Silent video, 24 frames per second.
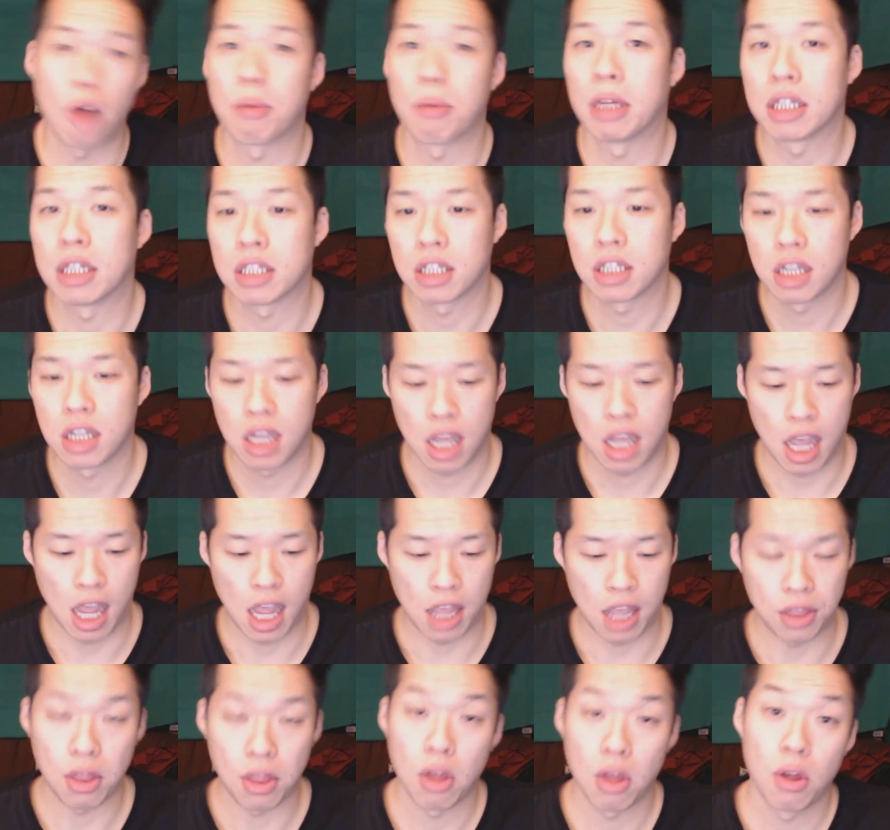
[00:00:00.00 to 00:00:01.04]
comment
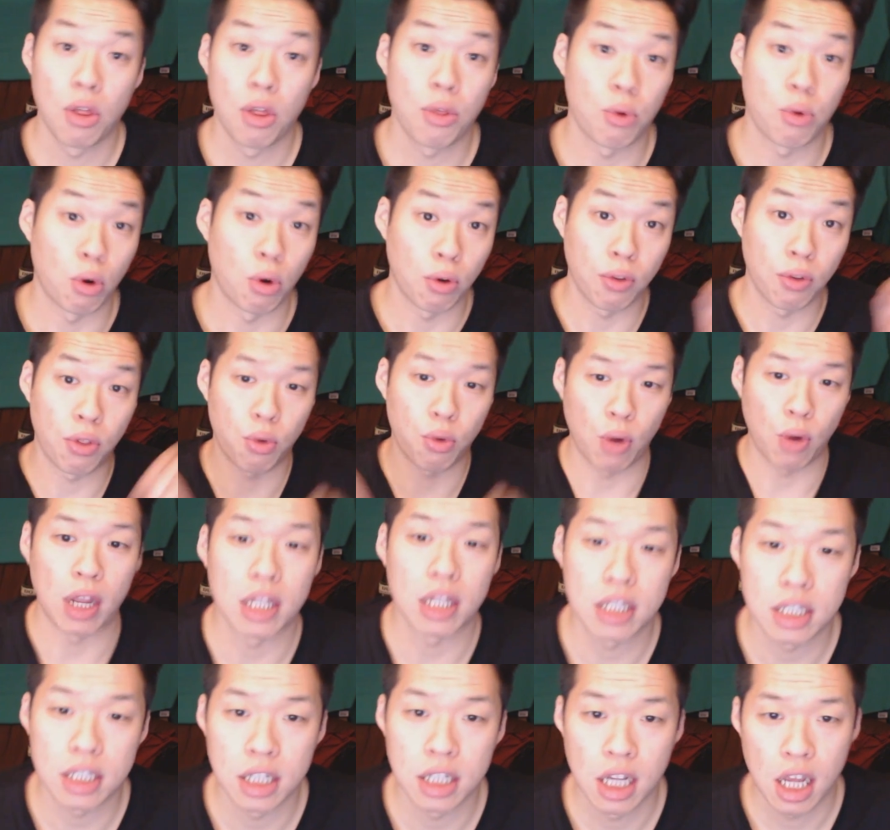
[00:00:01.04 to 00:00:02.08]
and throw
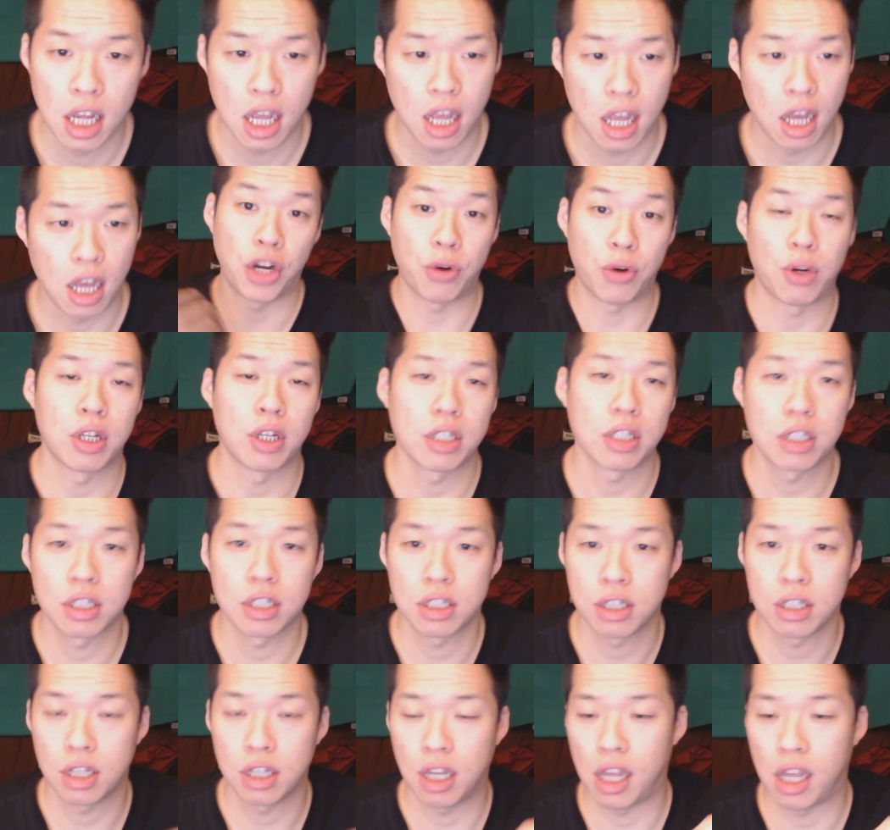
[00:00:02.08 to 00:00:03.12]
threats, share
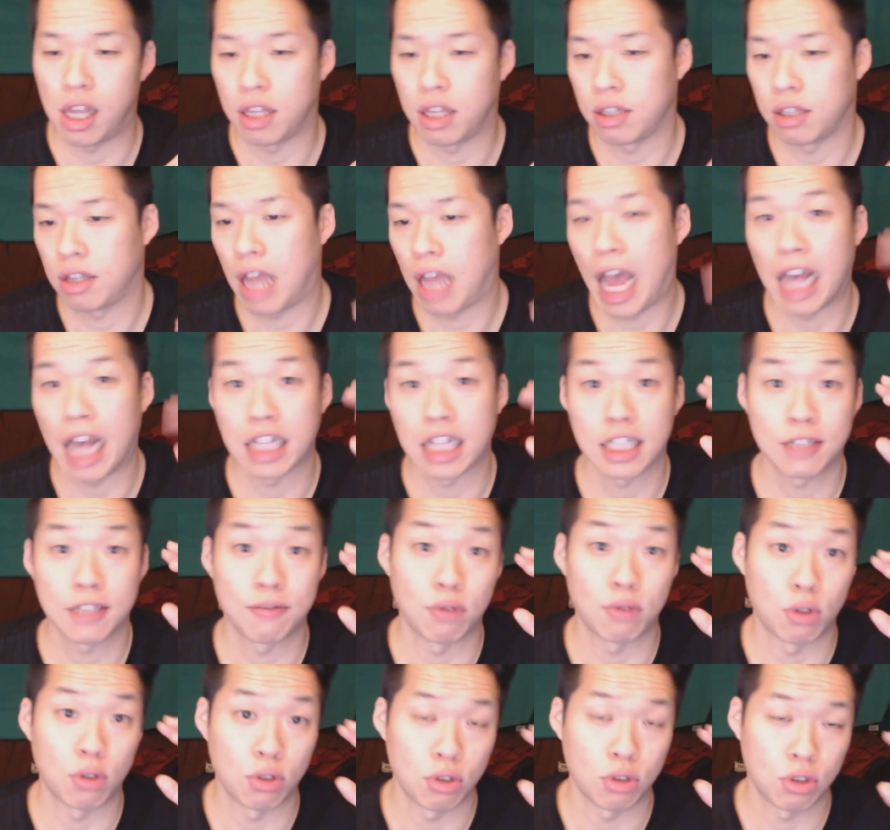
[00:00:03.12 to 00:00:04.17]
it, and
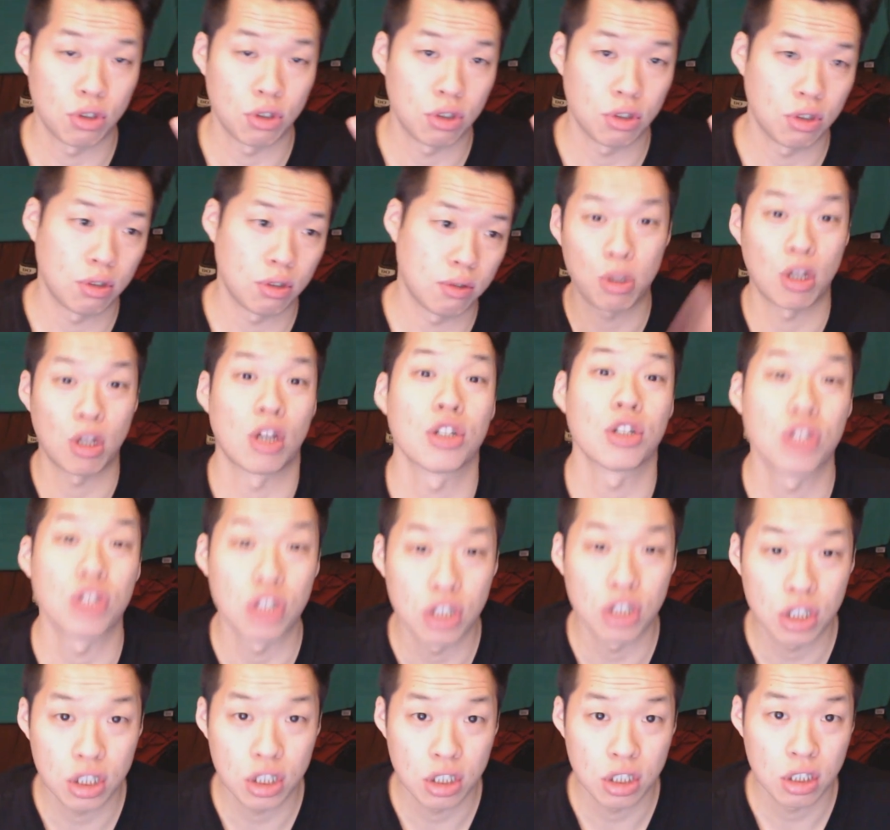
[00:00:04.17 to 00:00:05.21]
ask for
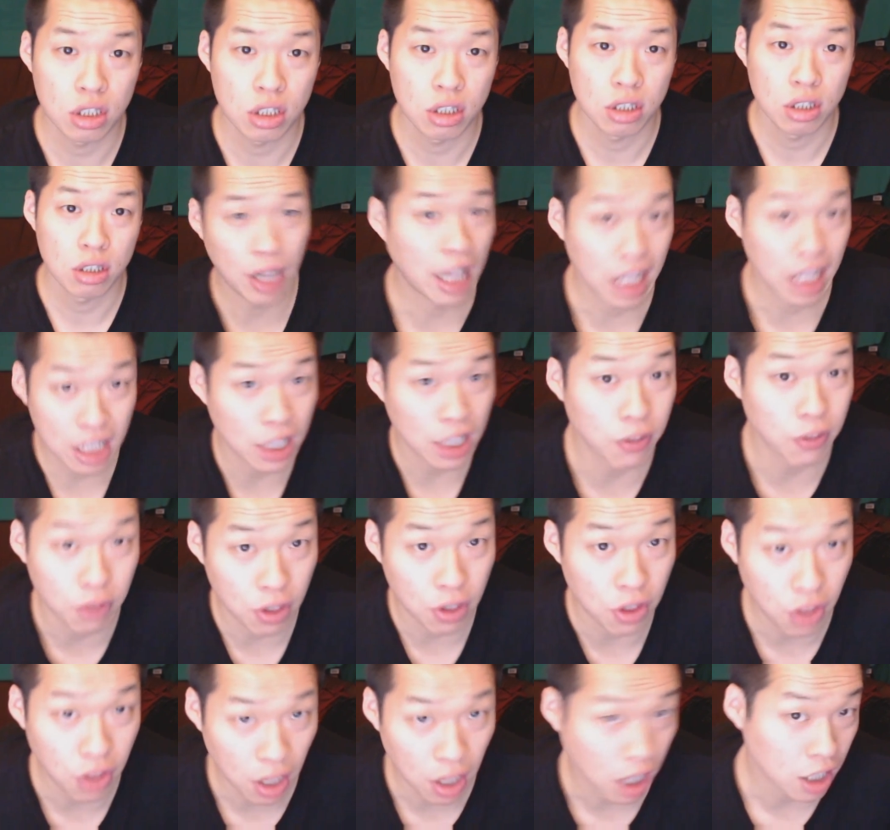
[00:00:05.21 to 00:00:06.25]
repercussions, whatever
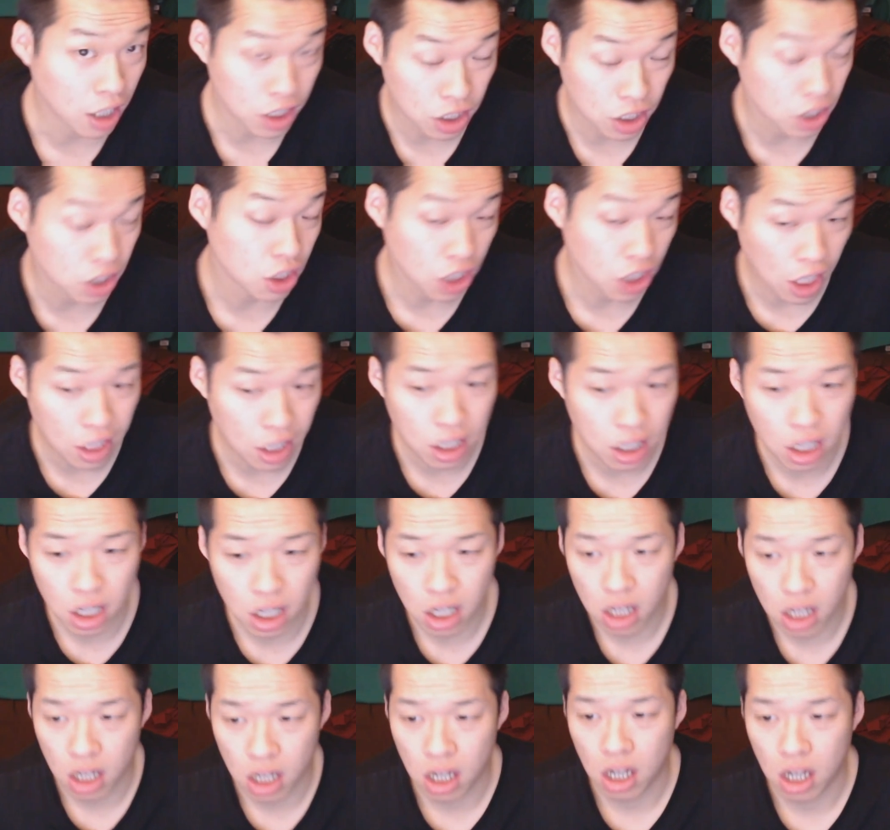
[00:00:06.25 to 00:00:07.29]
negativity thing I just said,
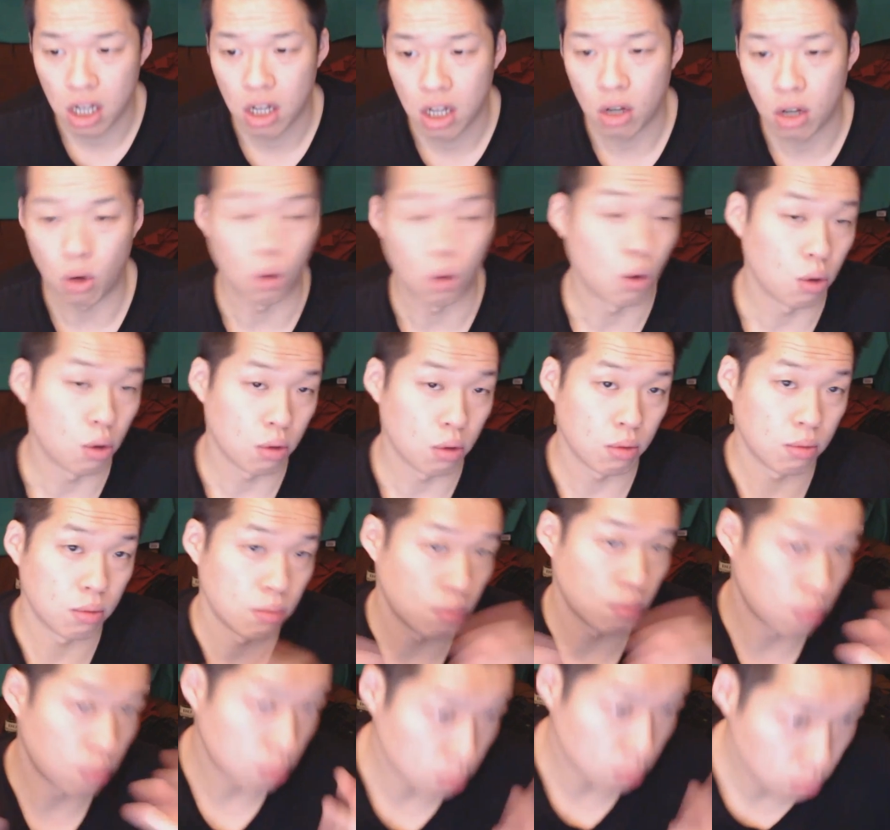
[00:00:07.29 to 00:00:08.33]
or
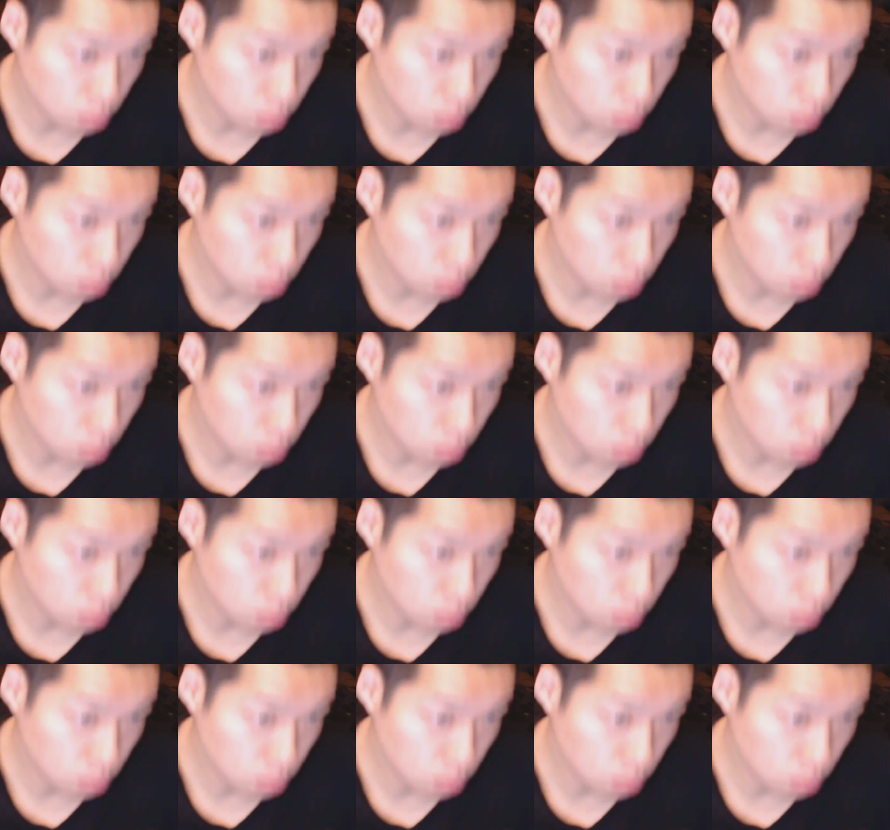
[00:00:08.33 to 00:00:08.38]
